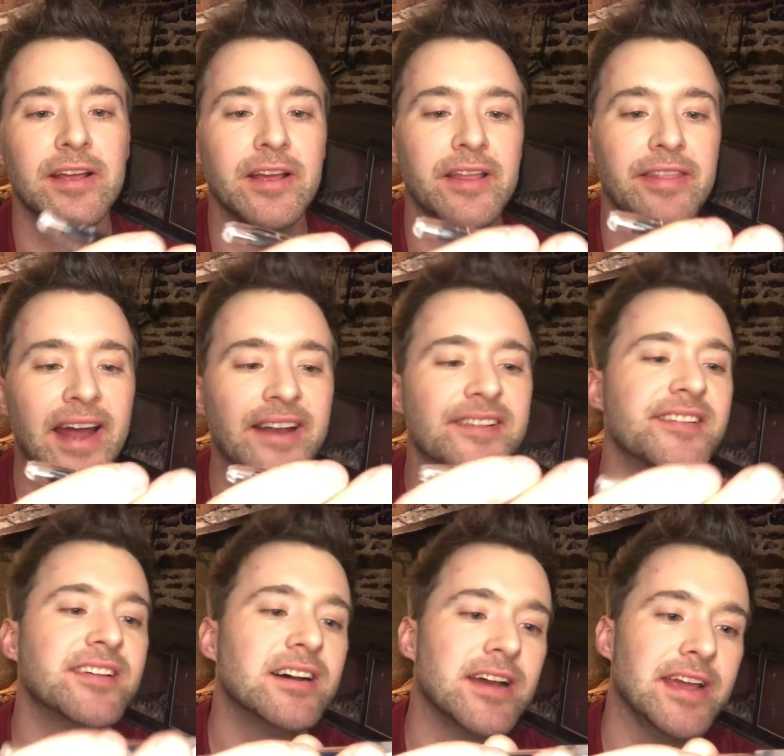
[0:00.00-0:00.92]
That
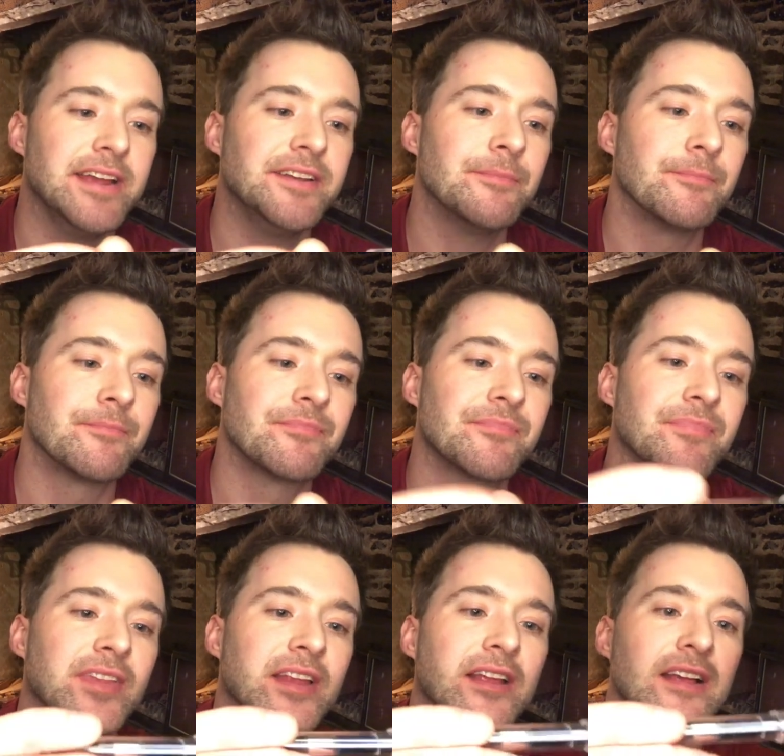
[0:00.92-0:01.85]
aside,
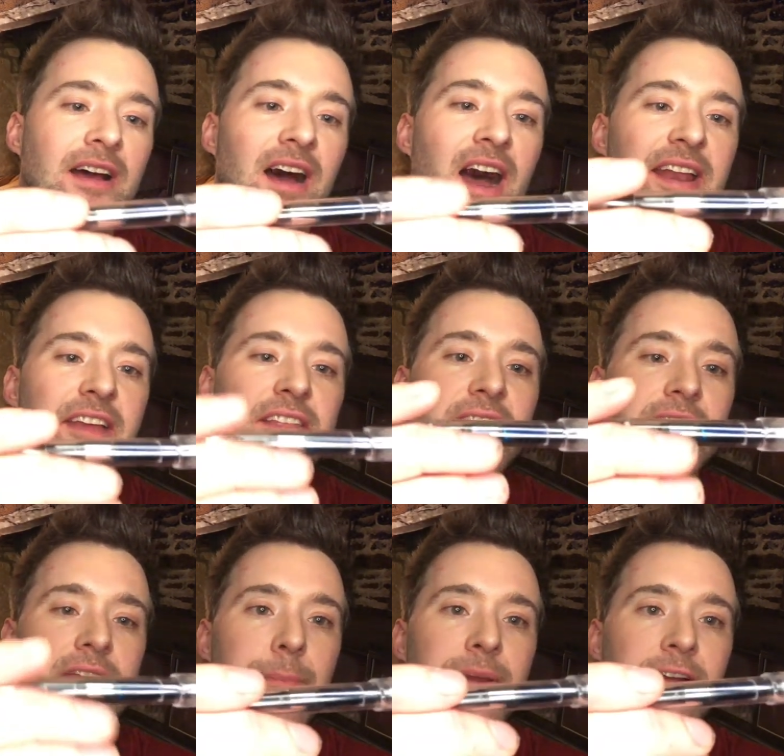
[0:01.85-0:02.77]
I don't think the
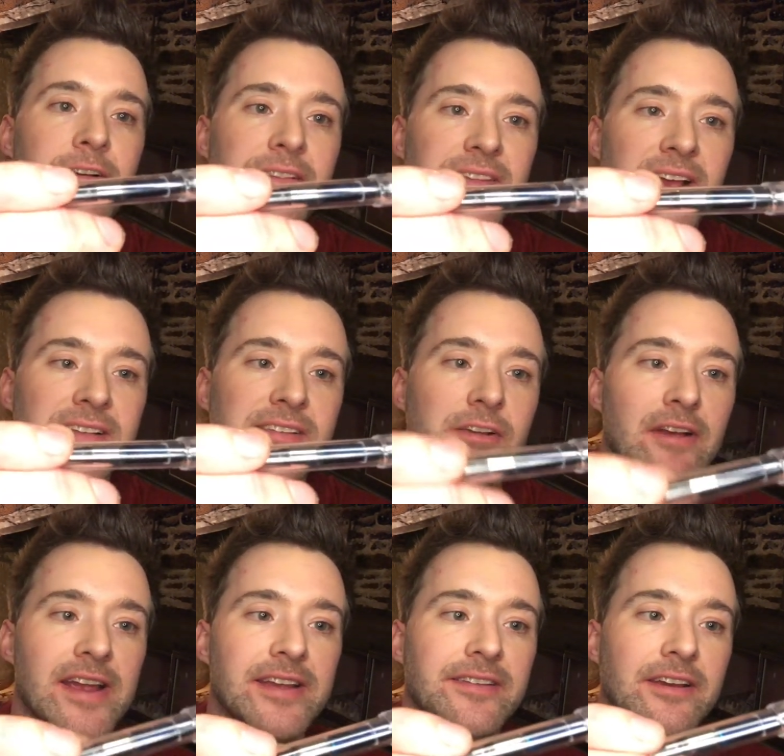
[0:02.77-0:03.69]
appearance has a
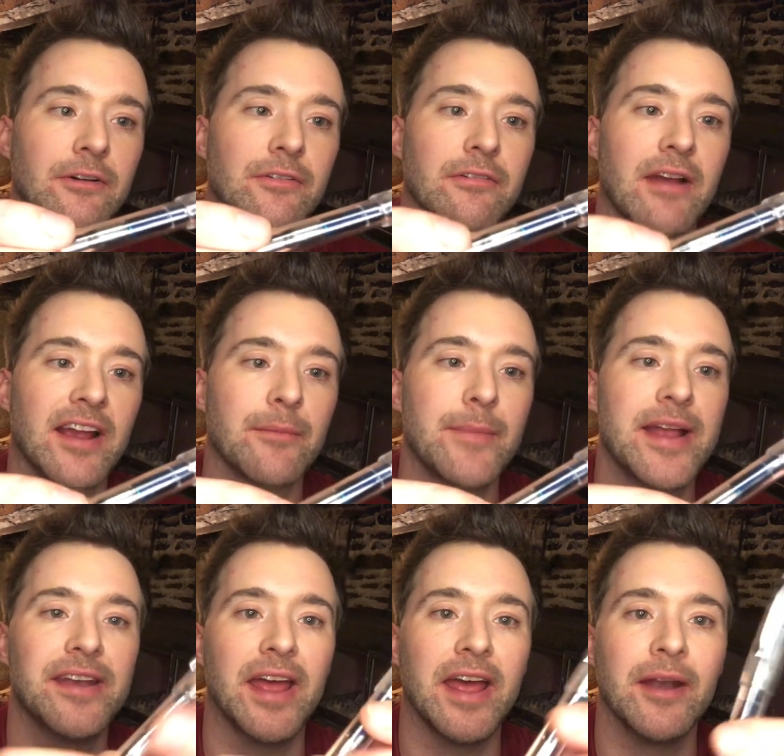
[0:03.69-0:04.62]
great deal to
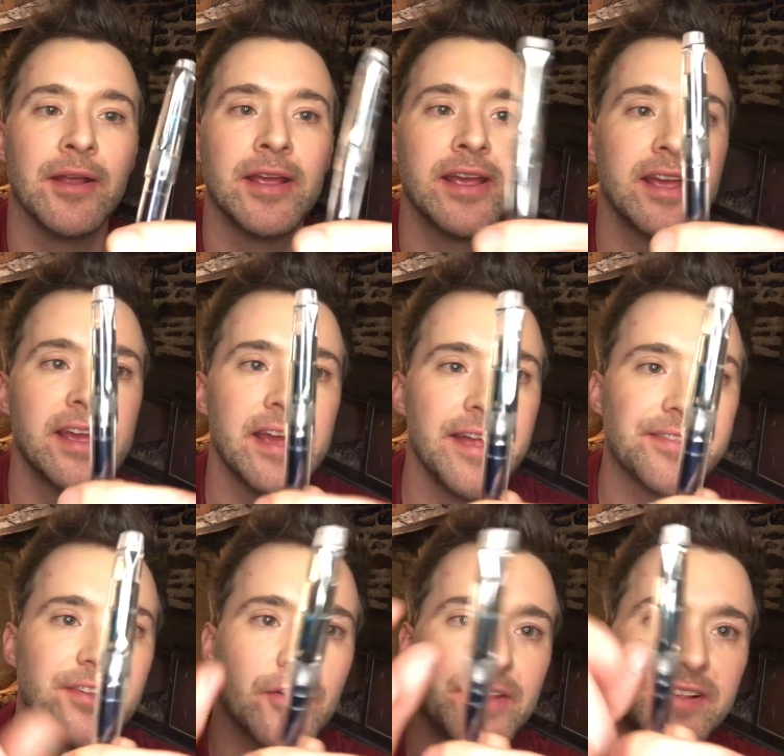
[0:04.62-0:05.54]
recommend it. It's
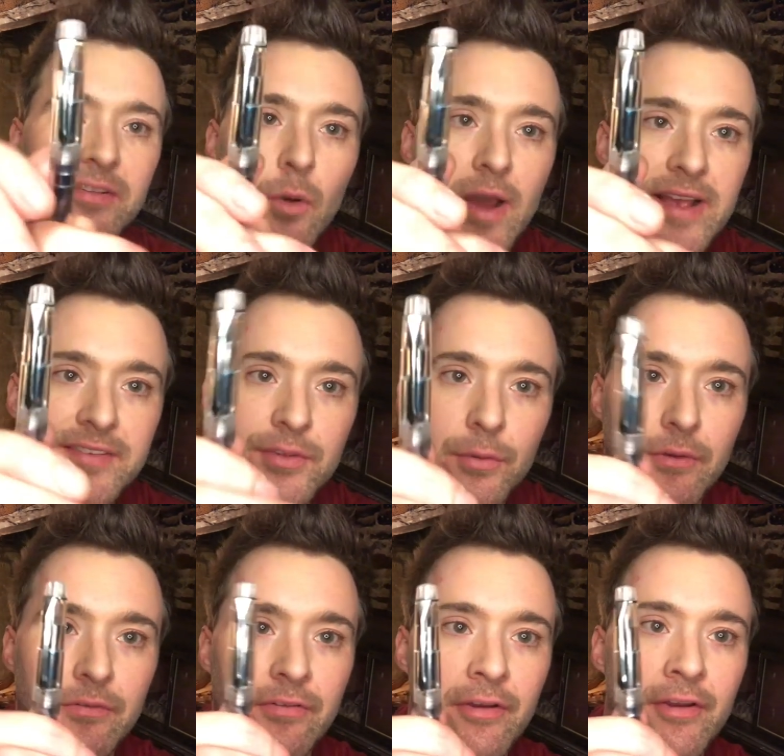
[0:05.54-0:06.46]
got this quite sort
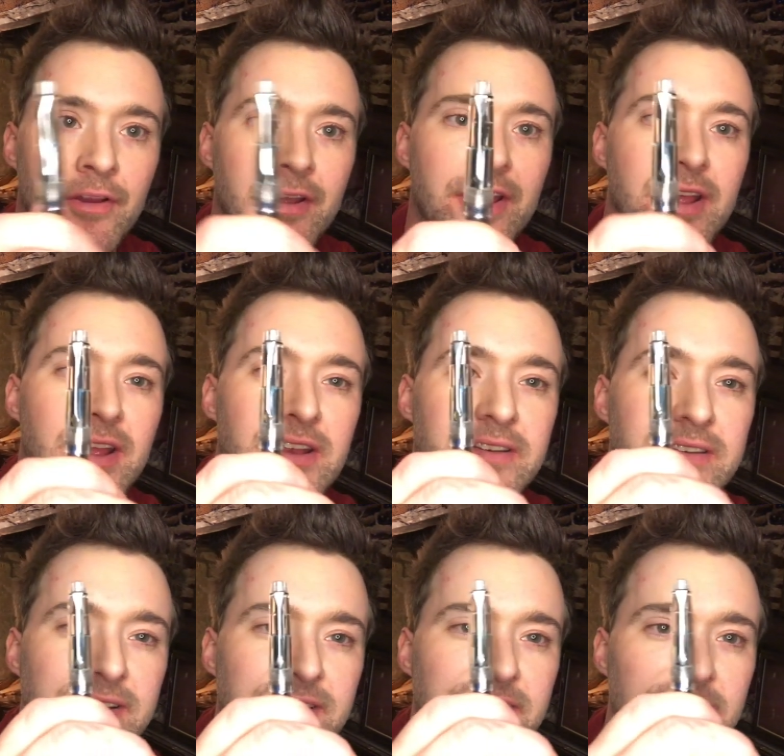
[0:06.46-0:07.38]
of
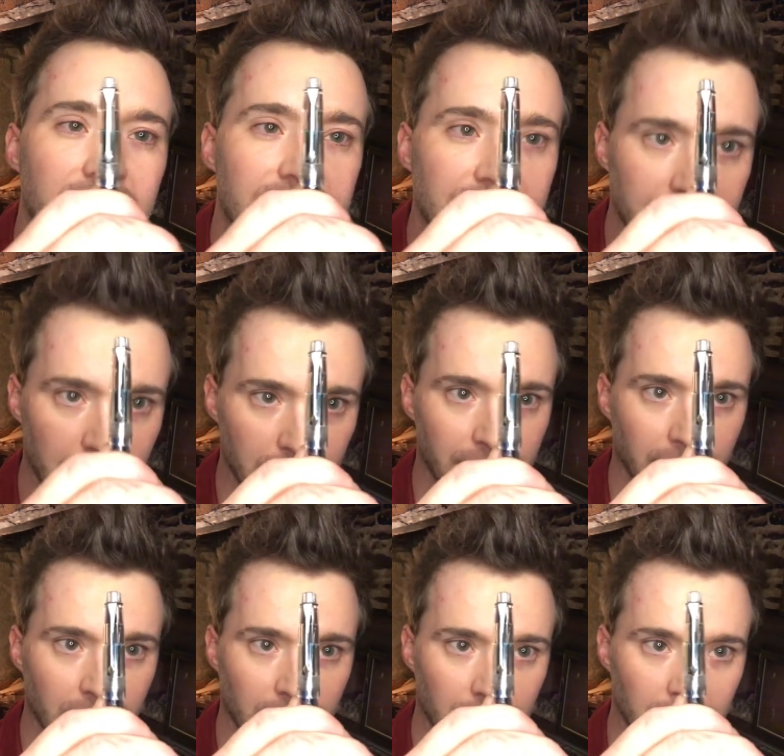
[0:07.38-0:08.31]
decisive
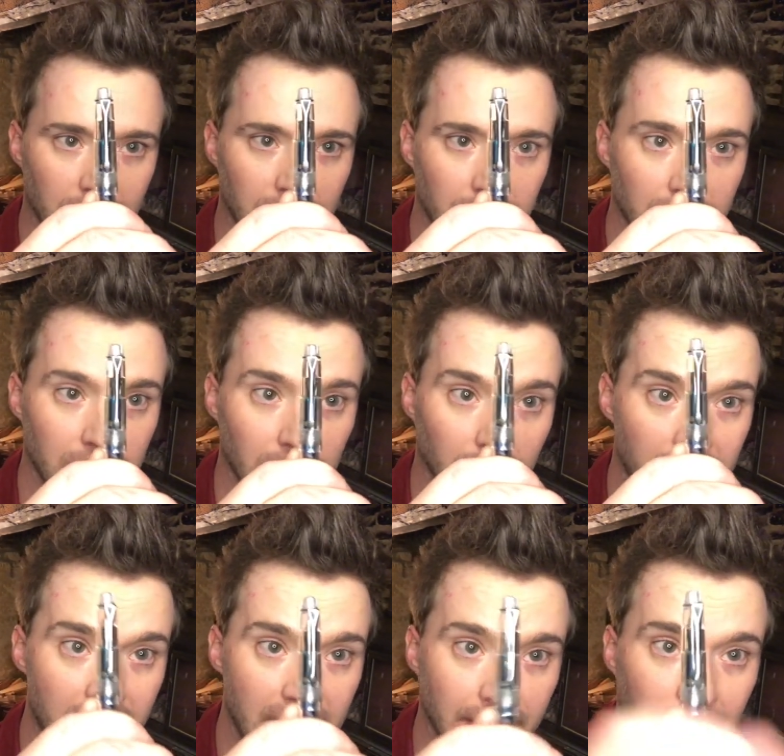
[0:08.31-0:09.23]
looking